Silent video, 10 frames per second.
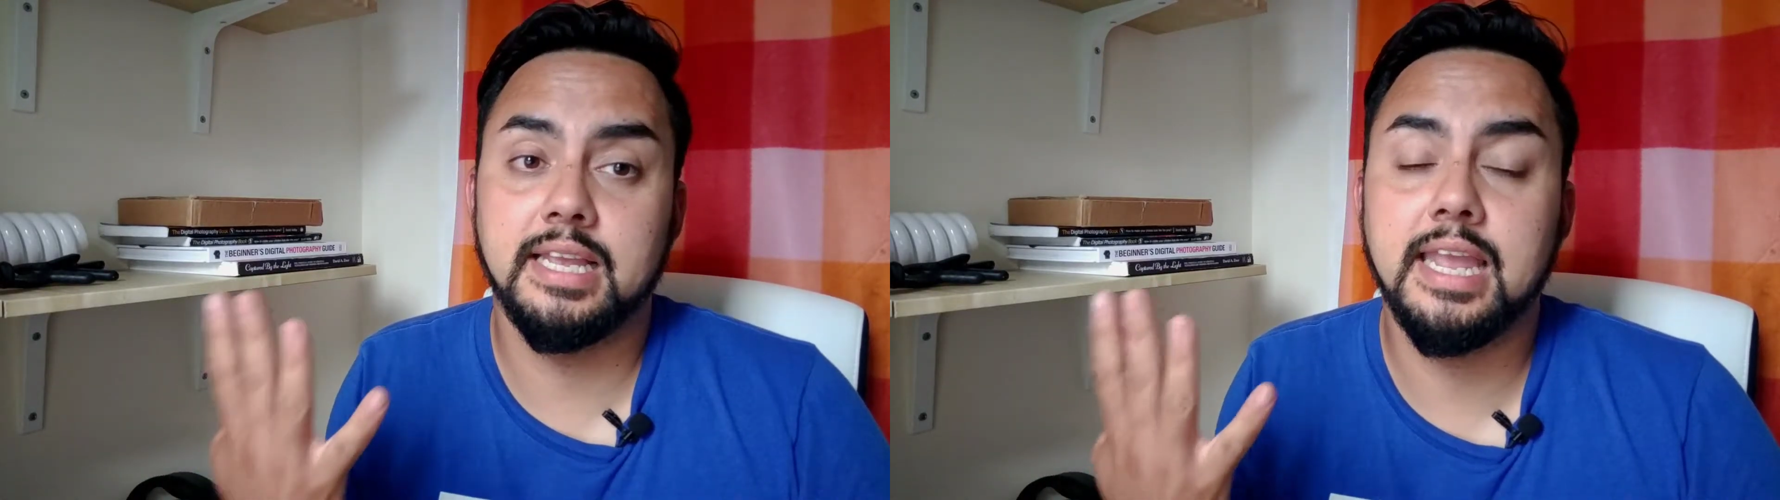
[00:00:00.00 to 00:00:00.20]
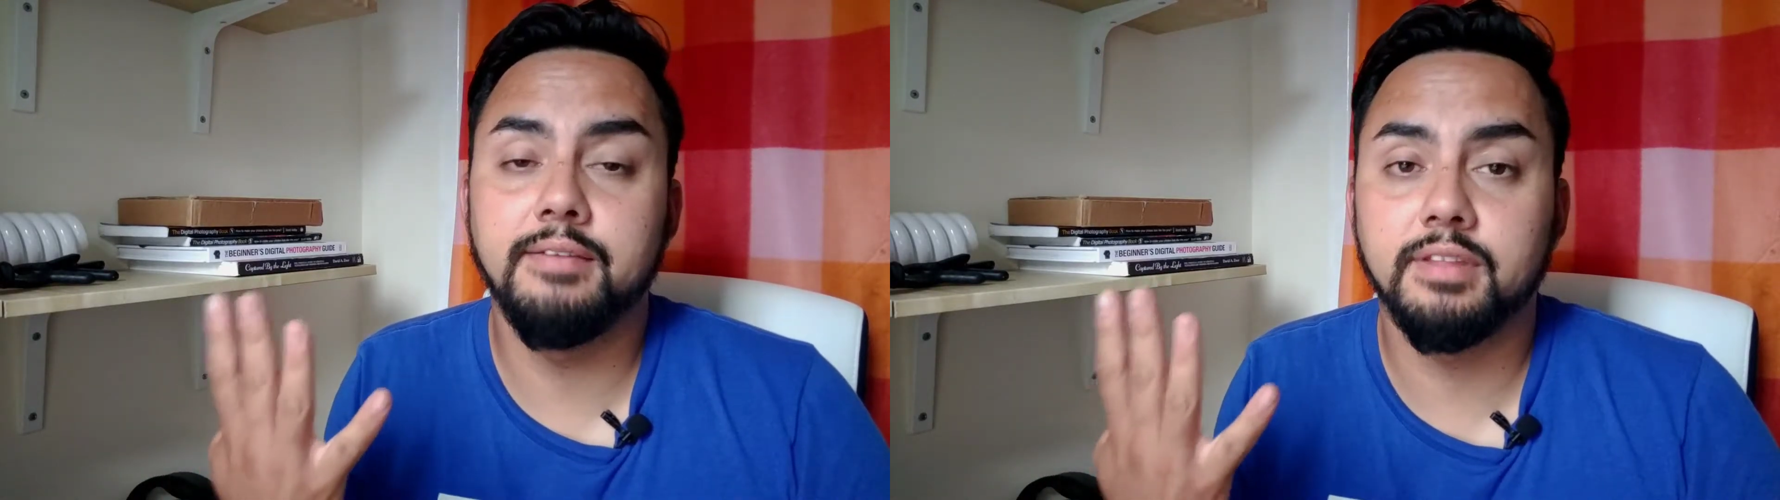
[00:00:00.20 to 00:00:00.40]

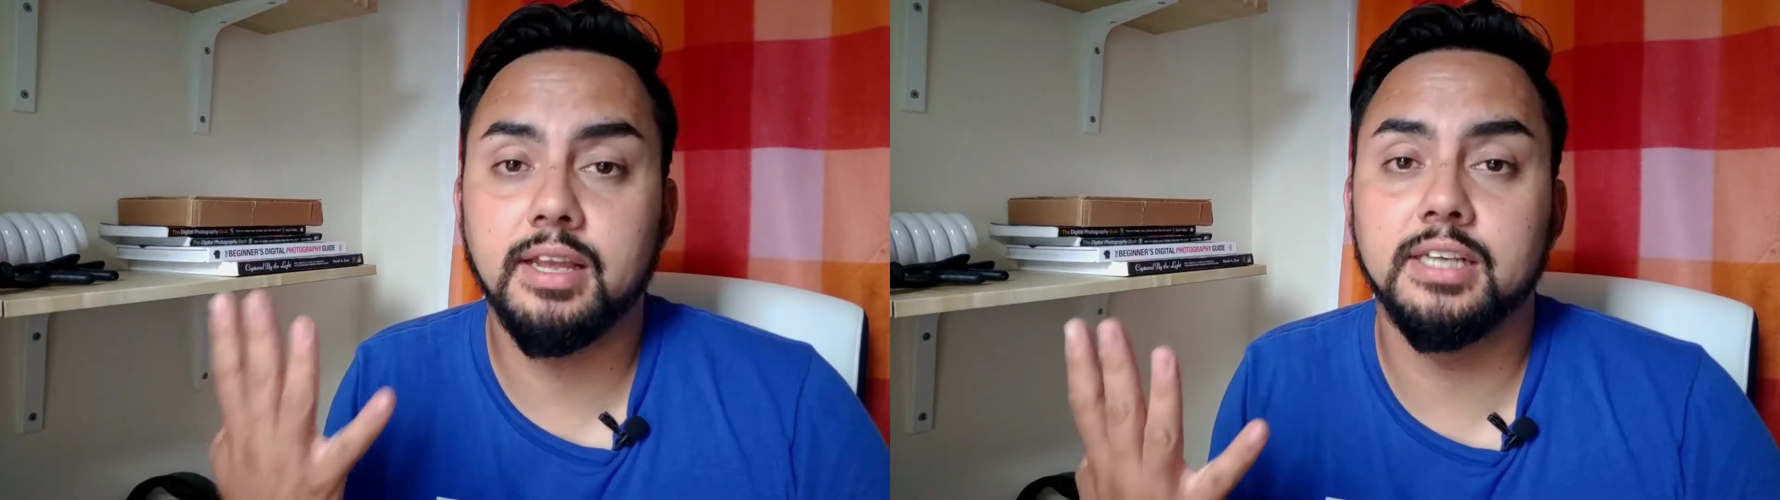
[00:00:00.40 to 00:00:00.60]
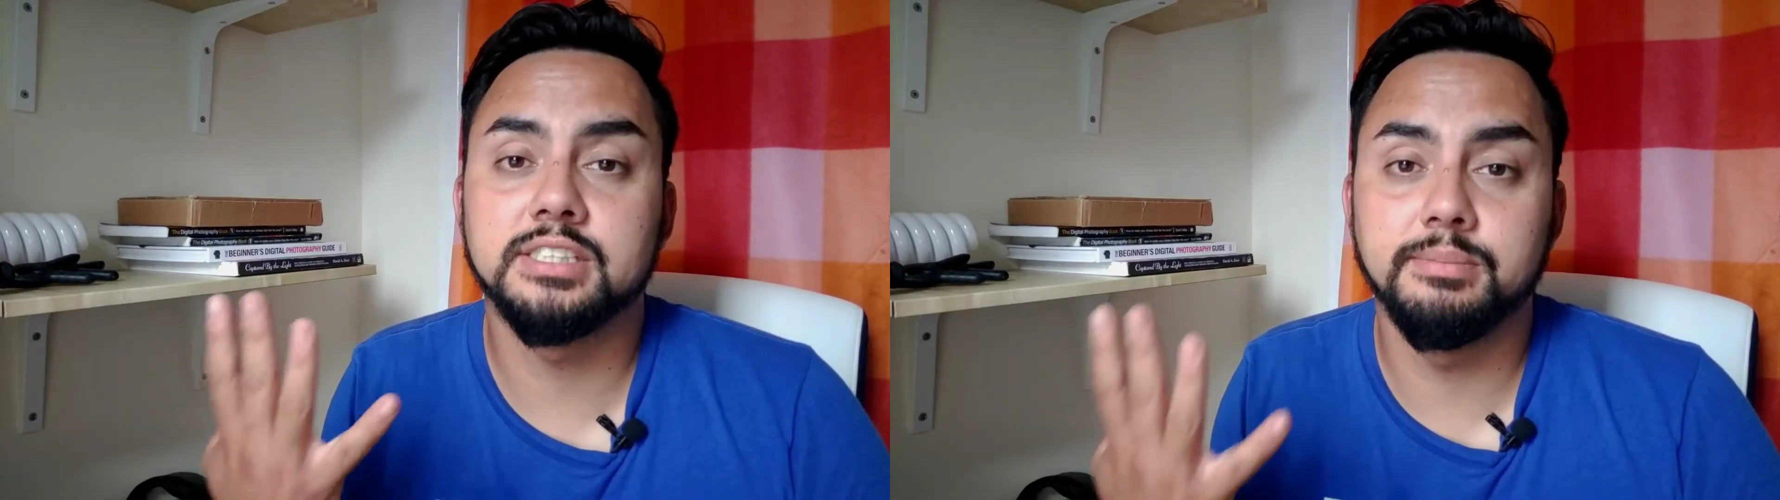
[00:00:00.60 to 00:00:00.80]
give the
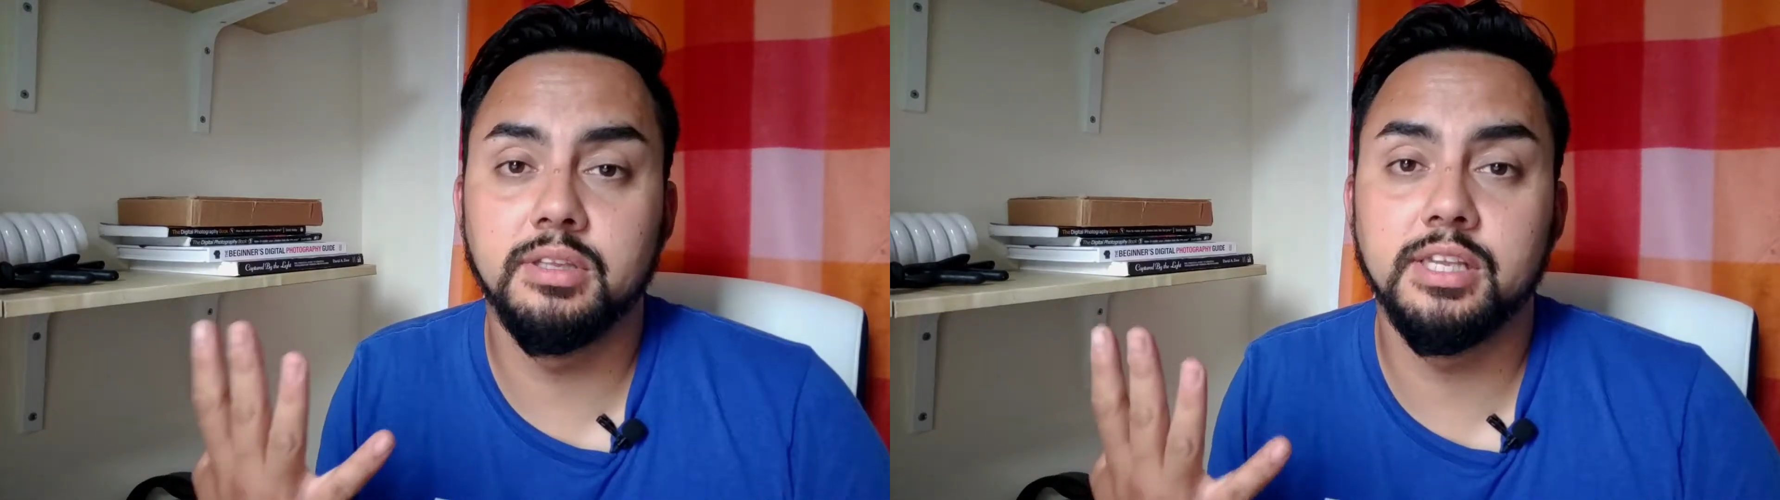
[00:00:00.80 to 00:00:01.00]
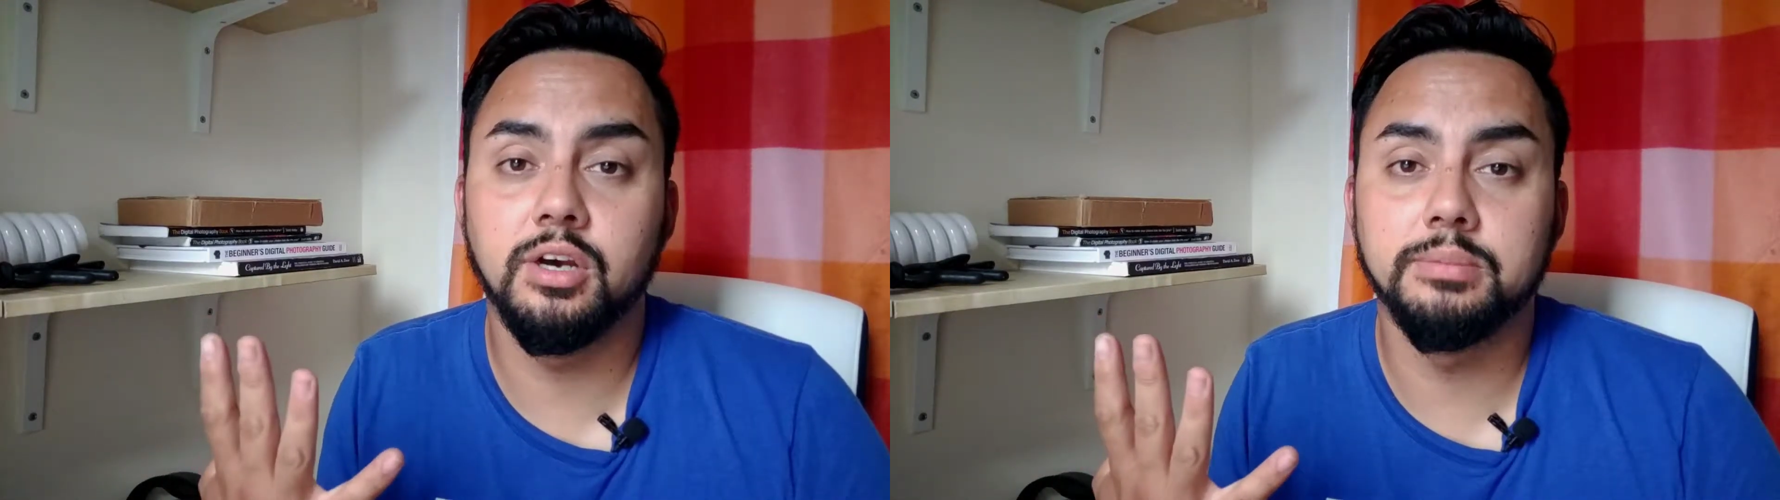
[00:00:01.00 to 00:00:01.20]

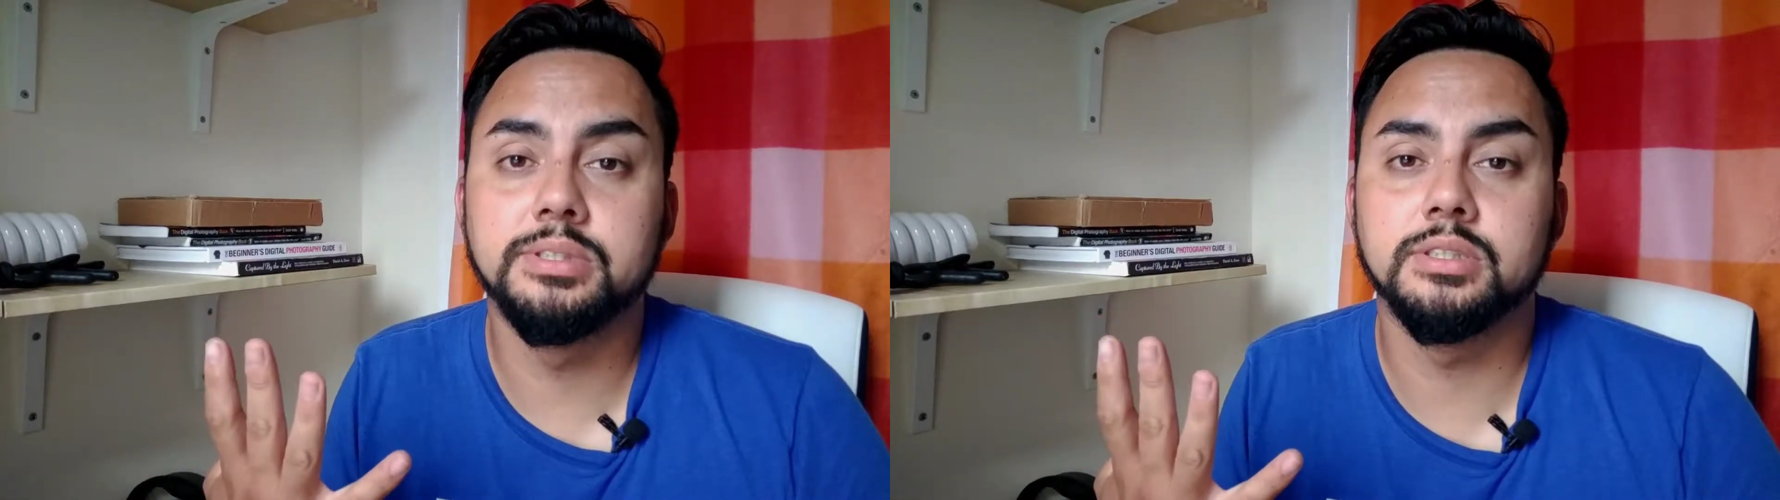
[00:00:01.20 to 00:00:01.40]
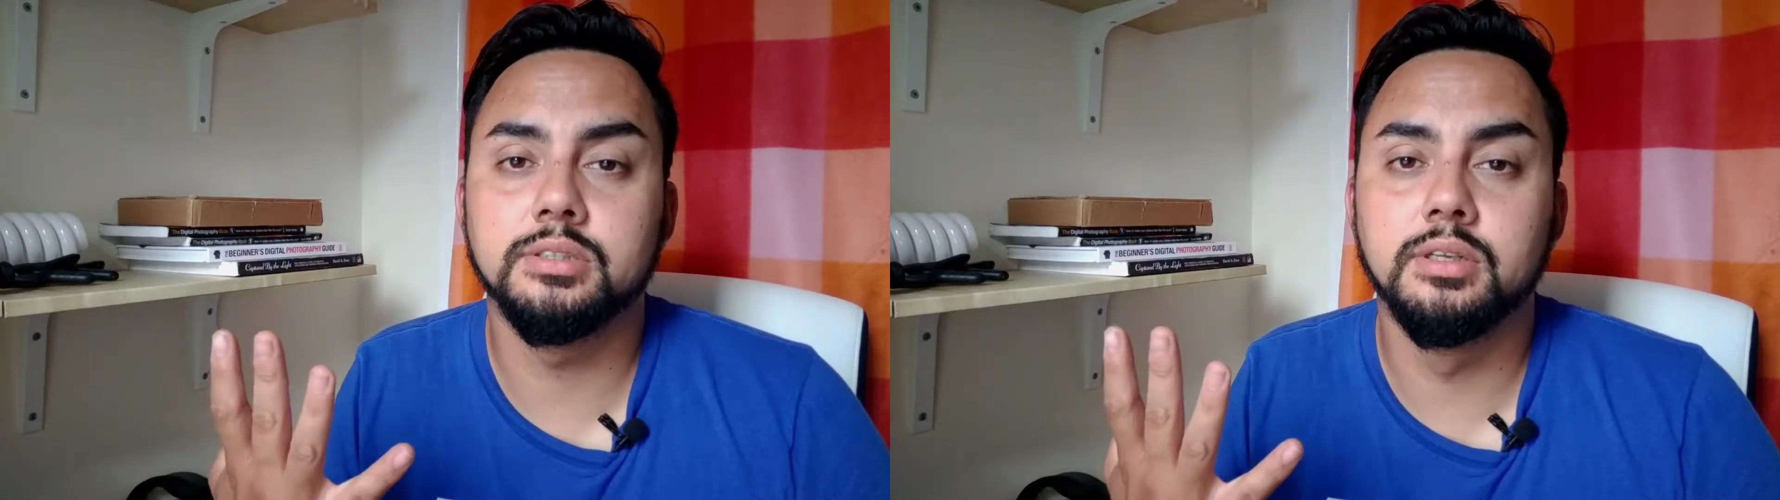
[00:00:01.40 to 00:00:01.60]
customer the
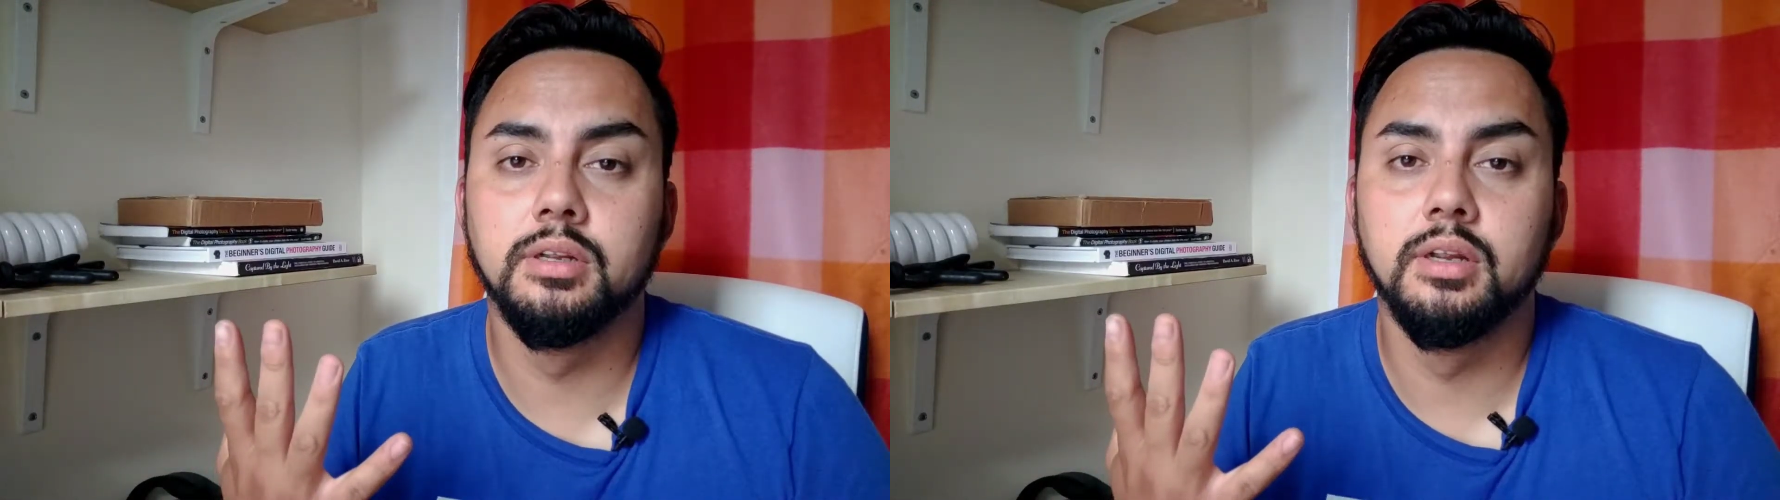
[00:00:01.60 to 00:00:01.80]
option.